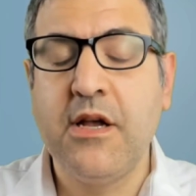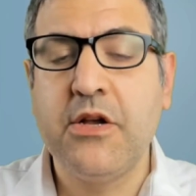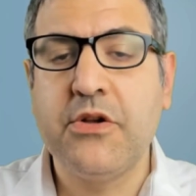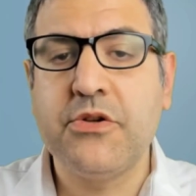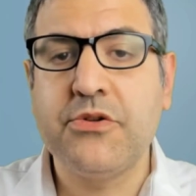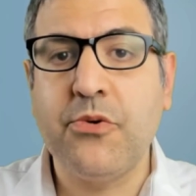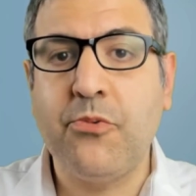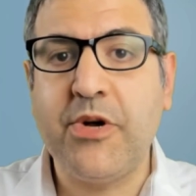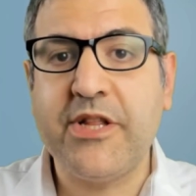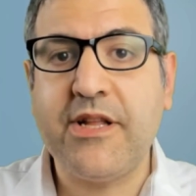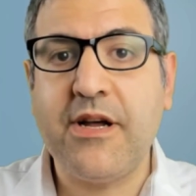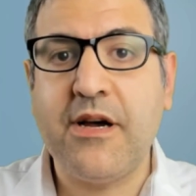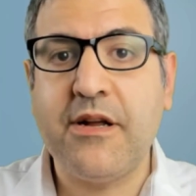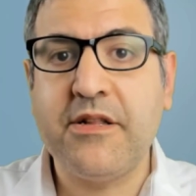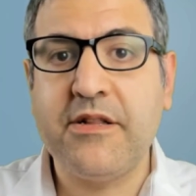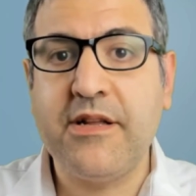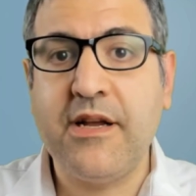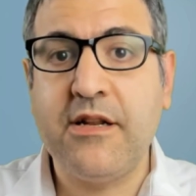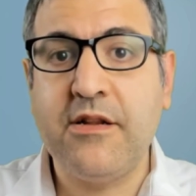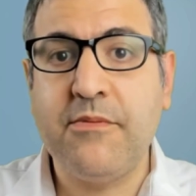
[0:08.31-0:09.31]
So what are
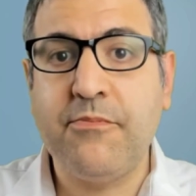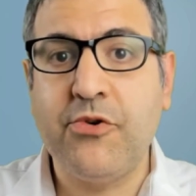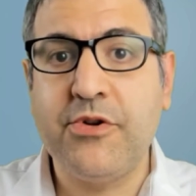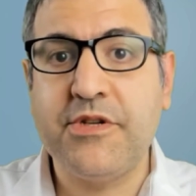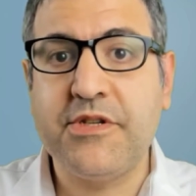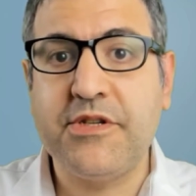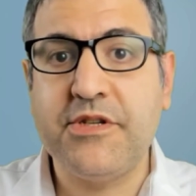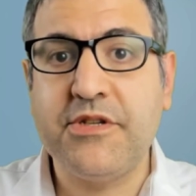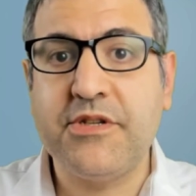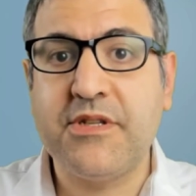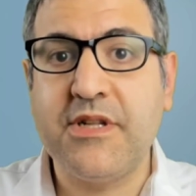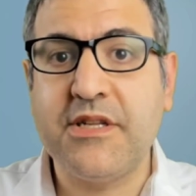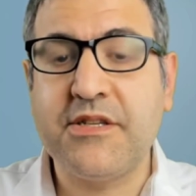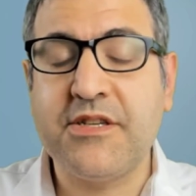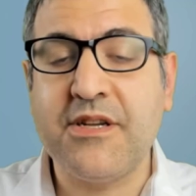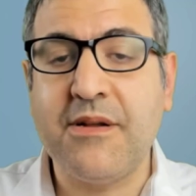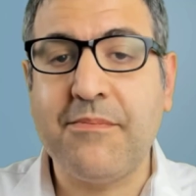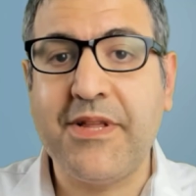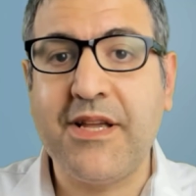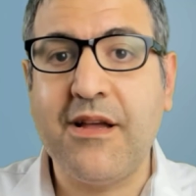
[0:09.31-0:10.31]
the daily policies? That's
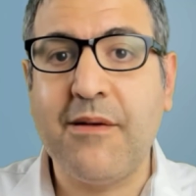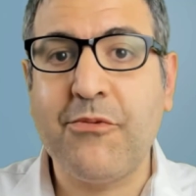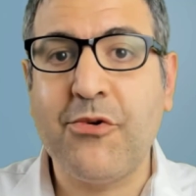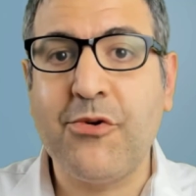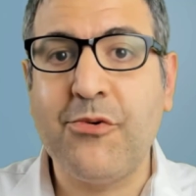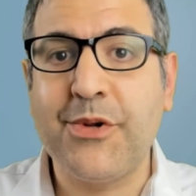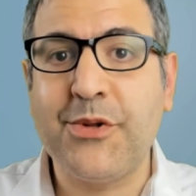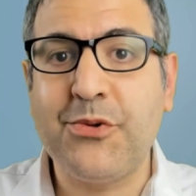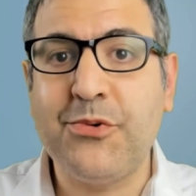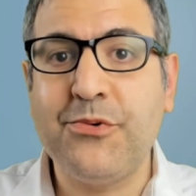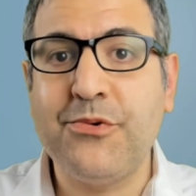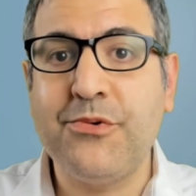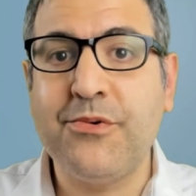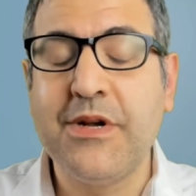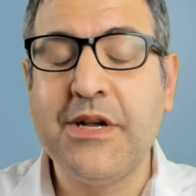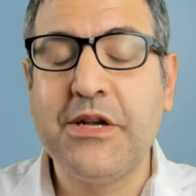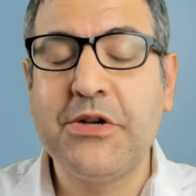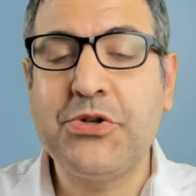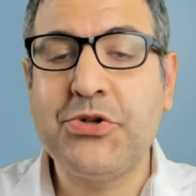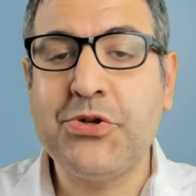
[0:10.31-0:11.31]
something I'm going
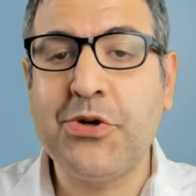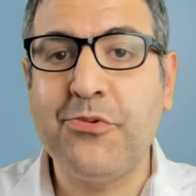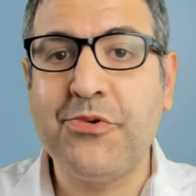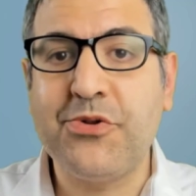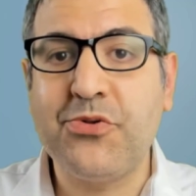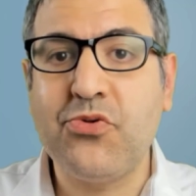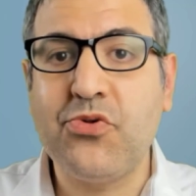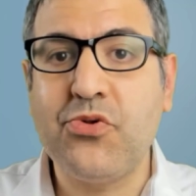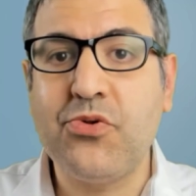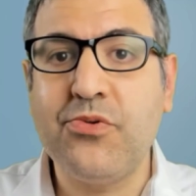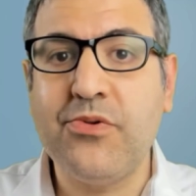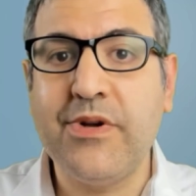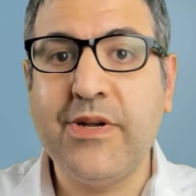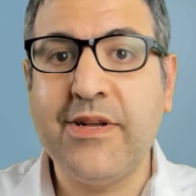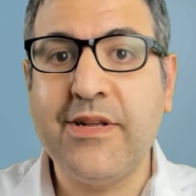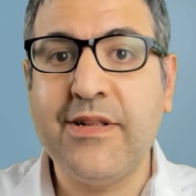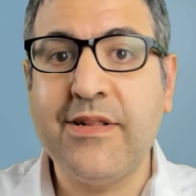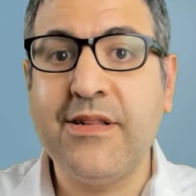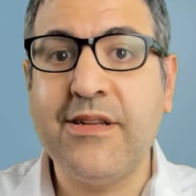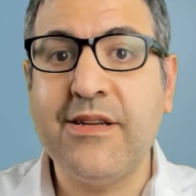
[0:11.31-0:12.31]
to show it to you
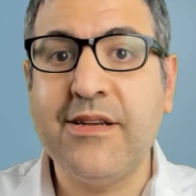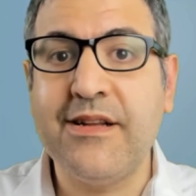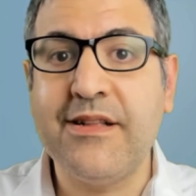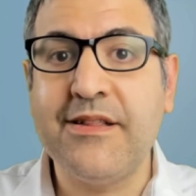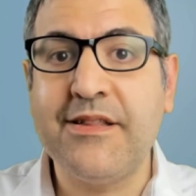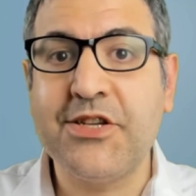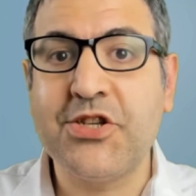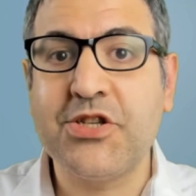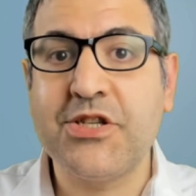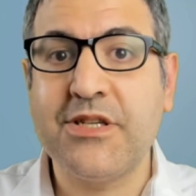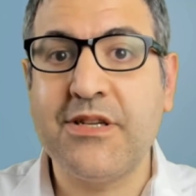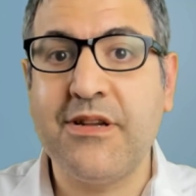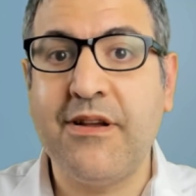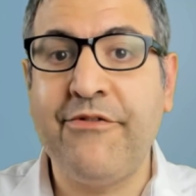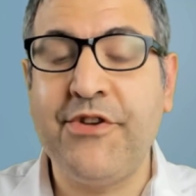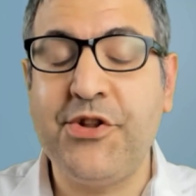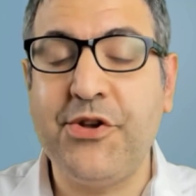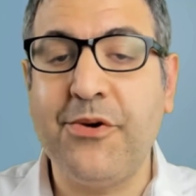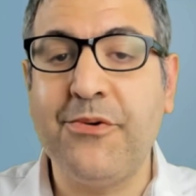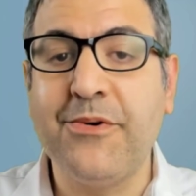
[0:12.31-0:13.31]
in this
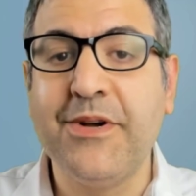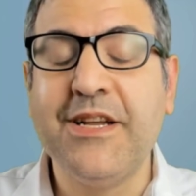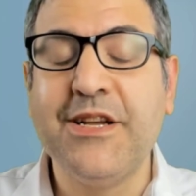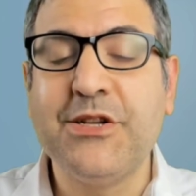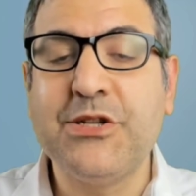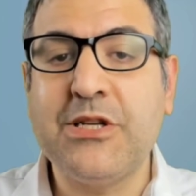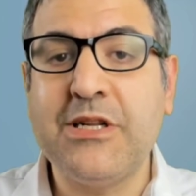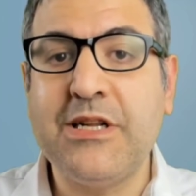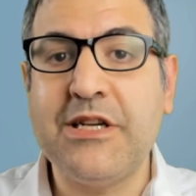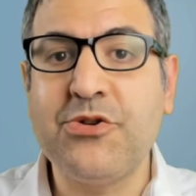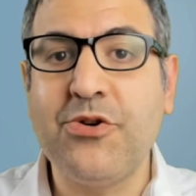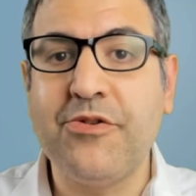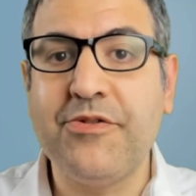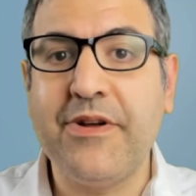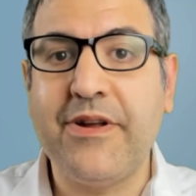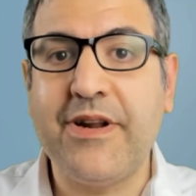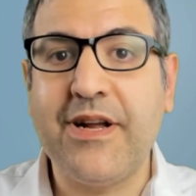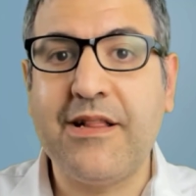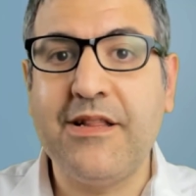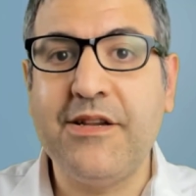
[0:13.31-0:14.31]
video. So let's go
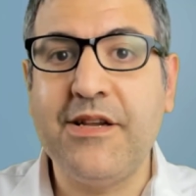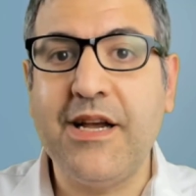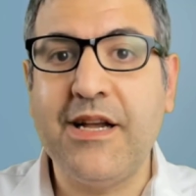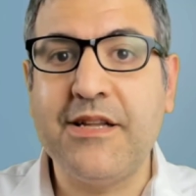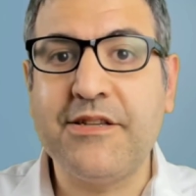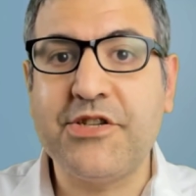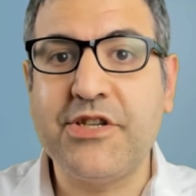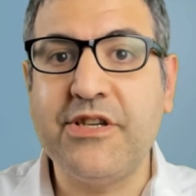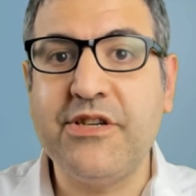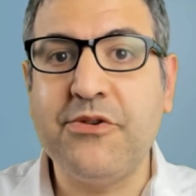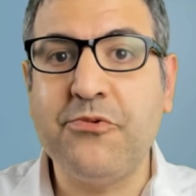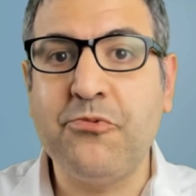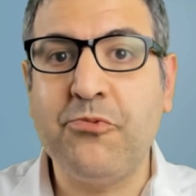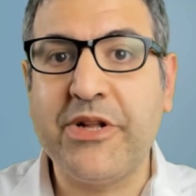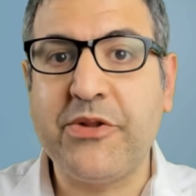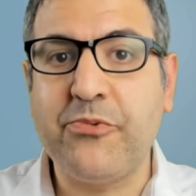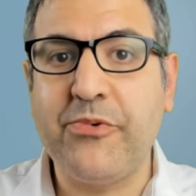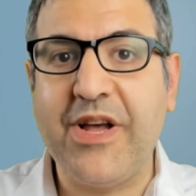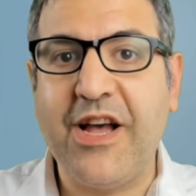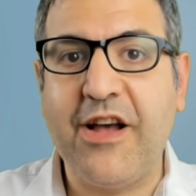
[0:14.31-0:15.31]
directly and see
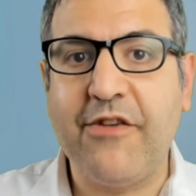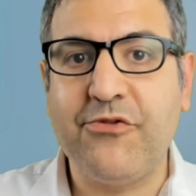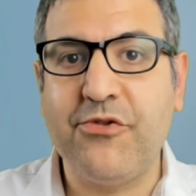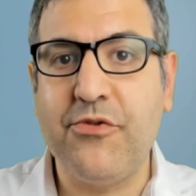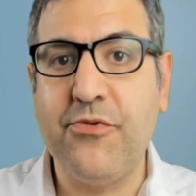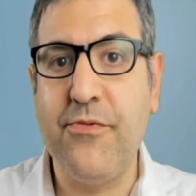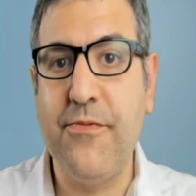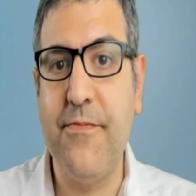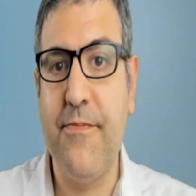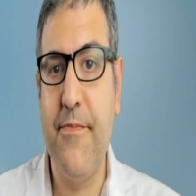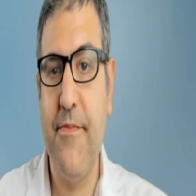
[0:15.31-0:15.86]
what we have to do.